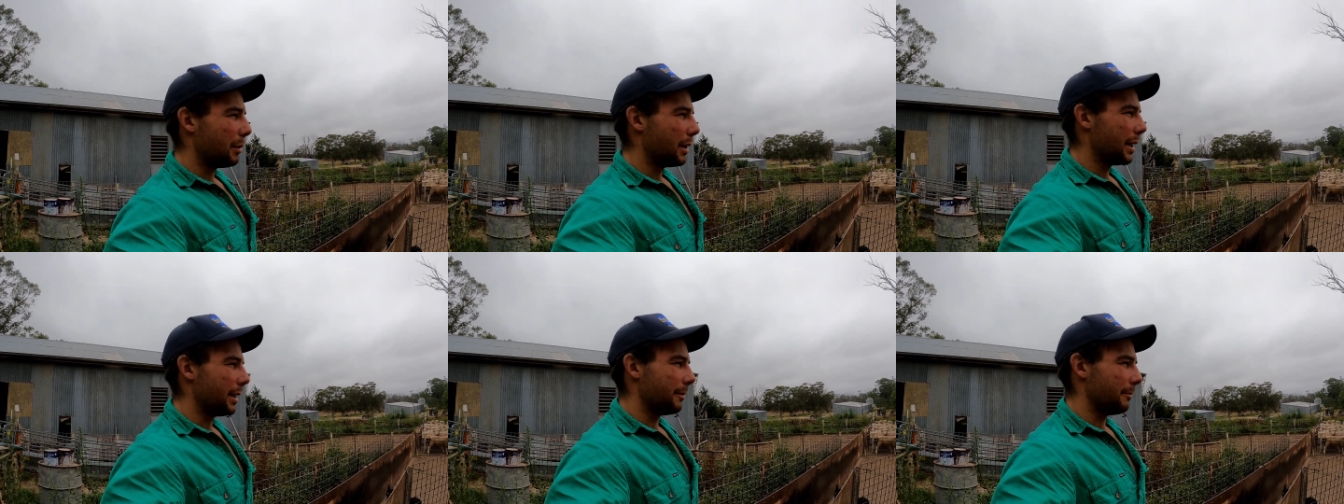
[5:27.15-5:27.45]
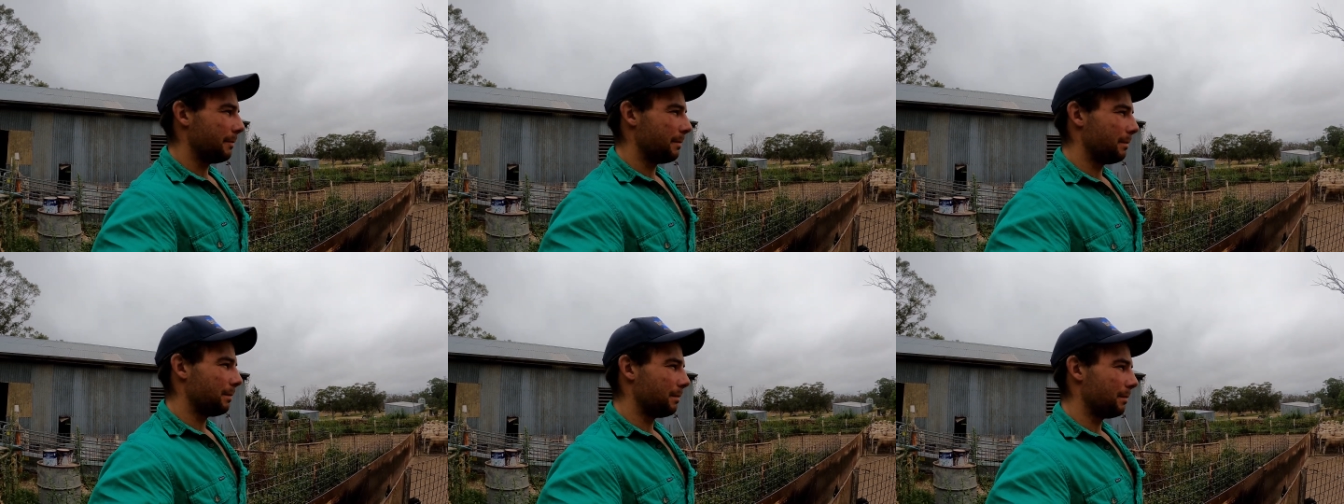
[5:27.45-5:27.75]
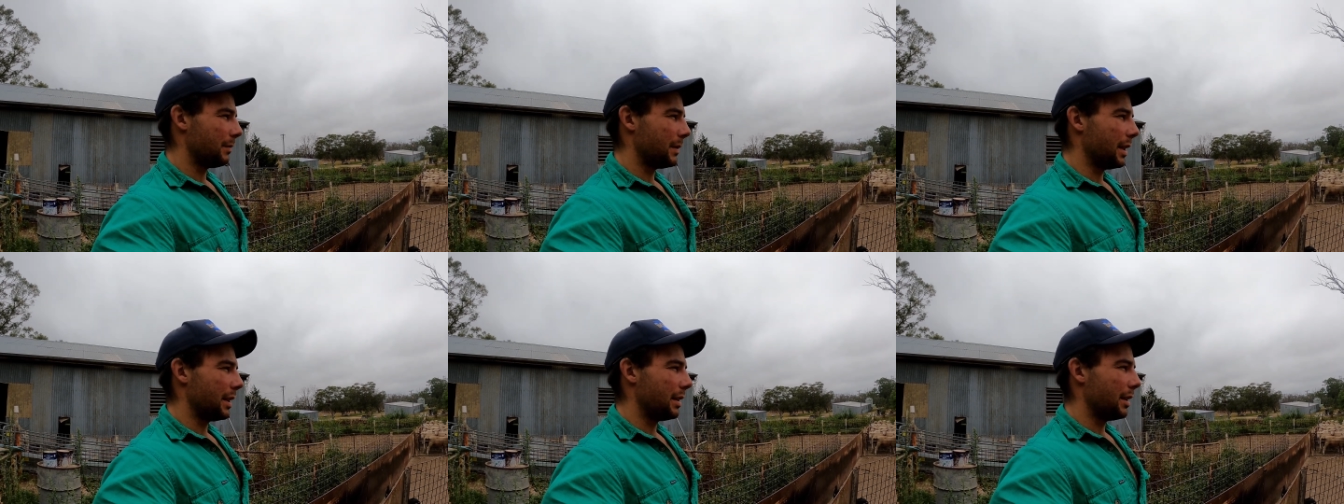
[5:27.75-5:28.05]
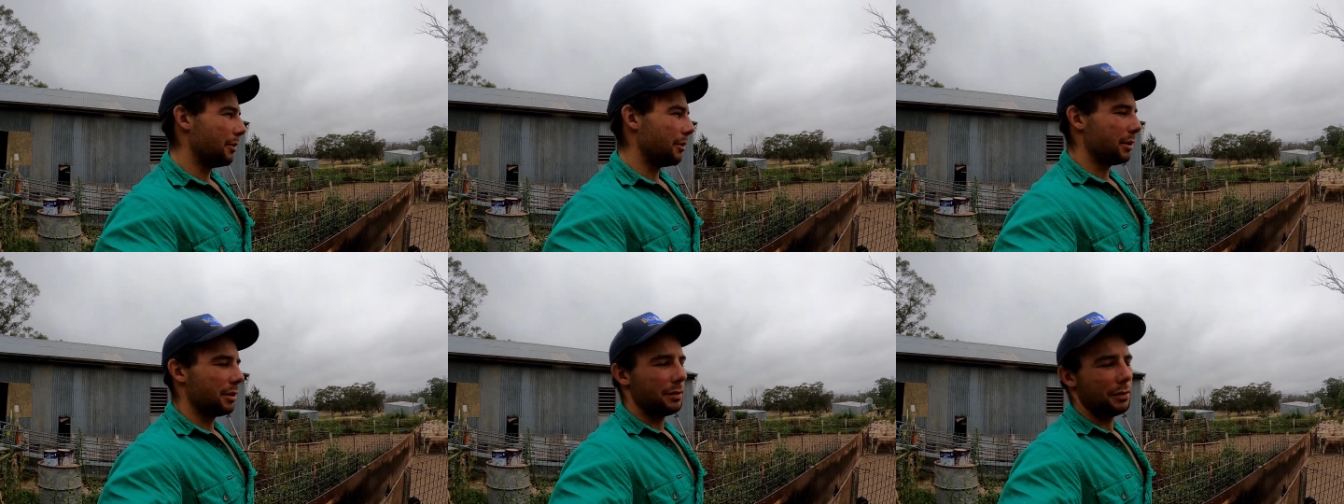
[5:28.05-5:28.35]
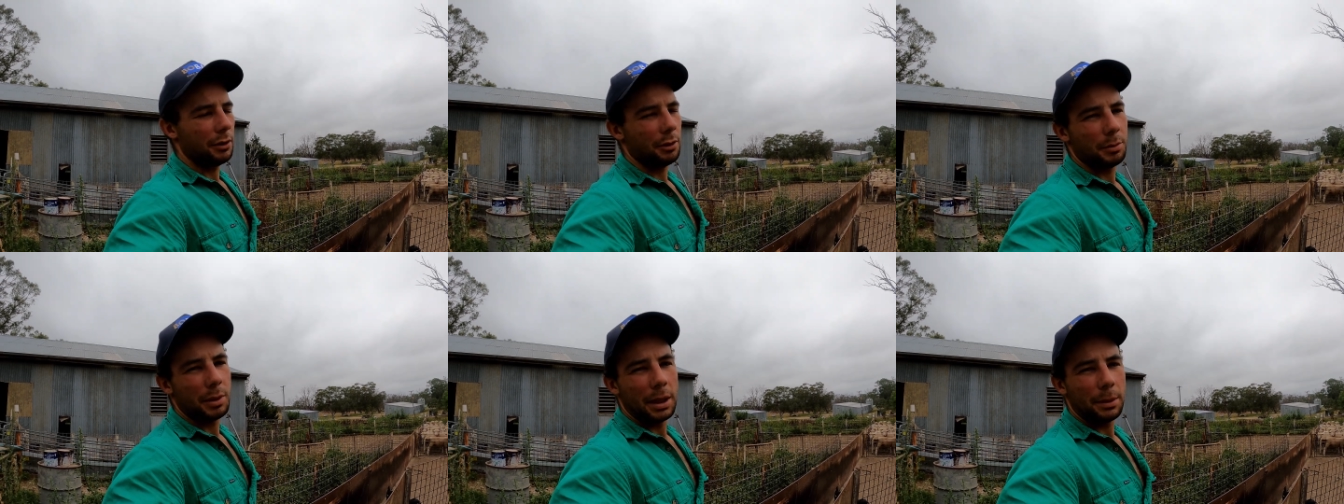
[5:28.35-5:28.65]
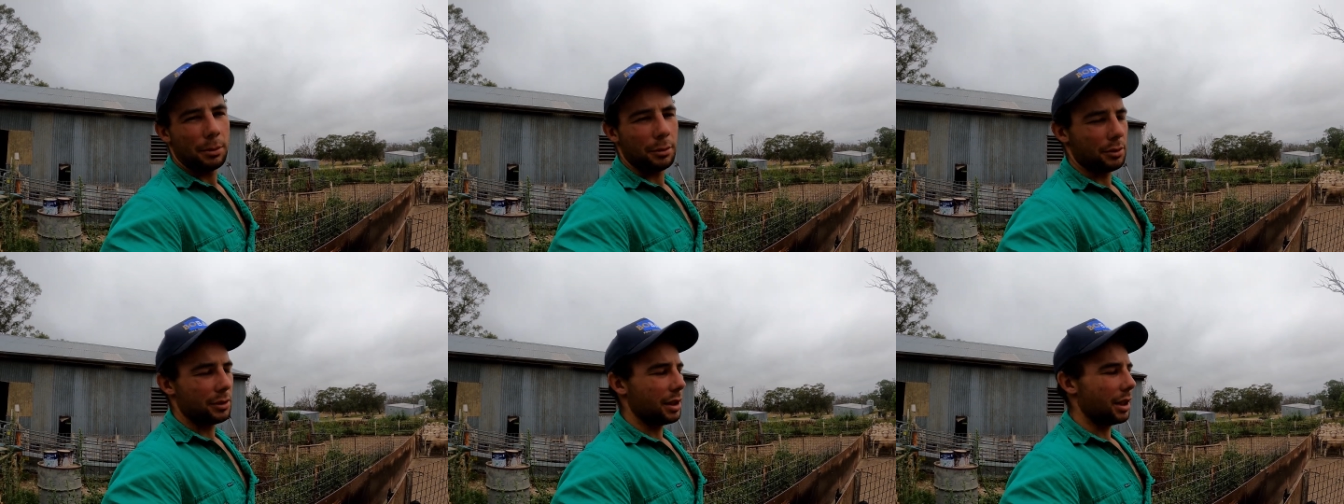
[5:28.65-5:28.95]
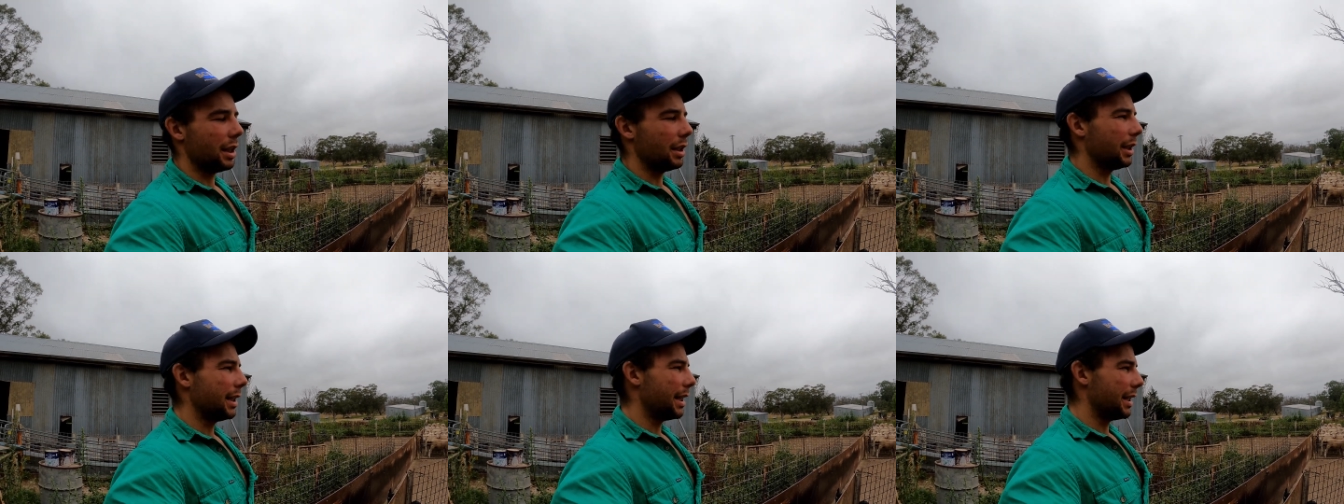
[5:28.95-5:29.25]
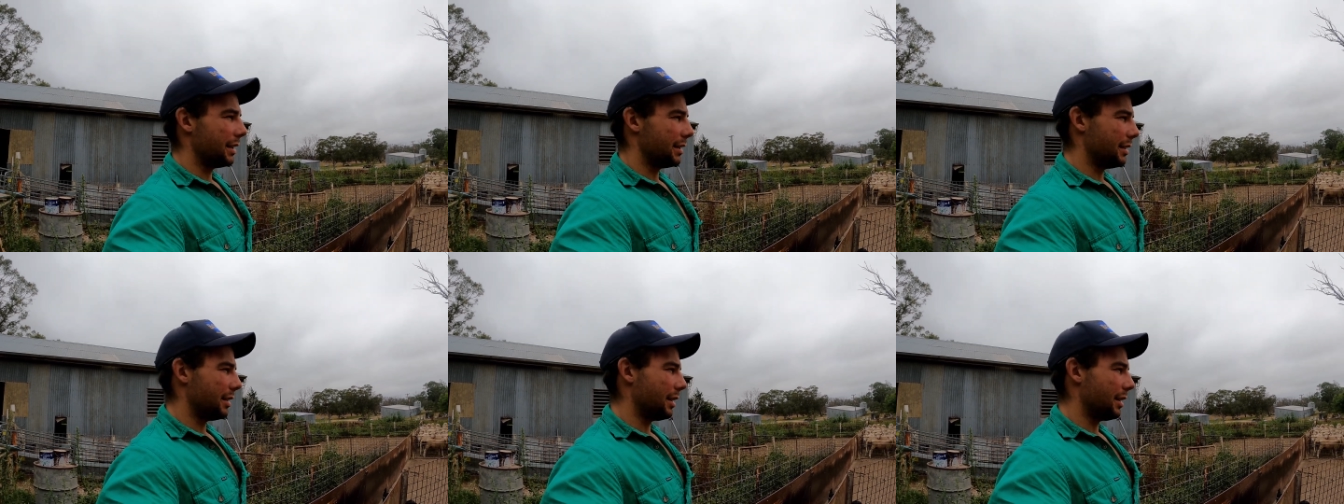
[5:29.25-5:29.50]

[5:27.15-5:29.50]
but there is a few people saying that.